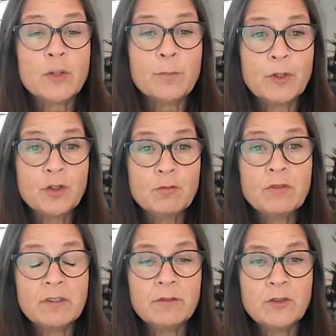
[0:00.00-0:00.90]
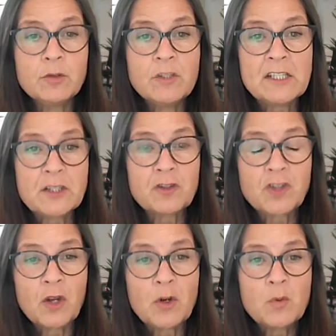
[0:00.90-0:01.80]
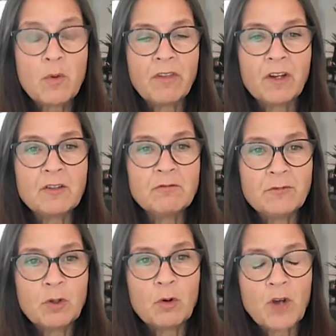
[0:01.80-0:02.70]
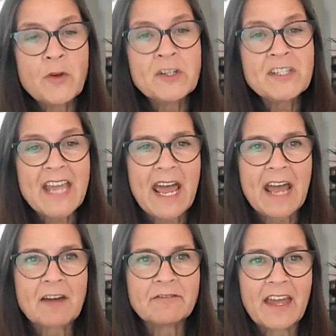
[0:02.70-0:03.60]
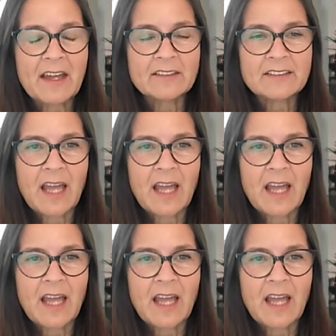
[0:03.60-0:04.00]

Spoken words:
but you need to show that you're going to have that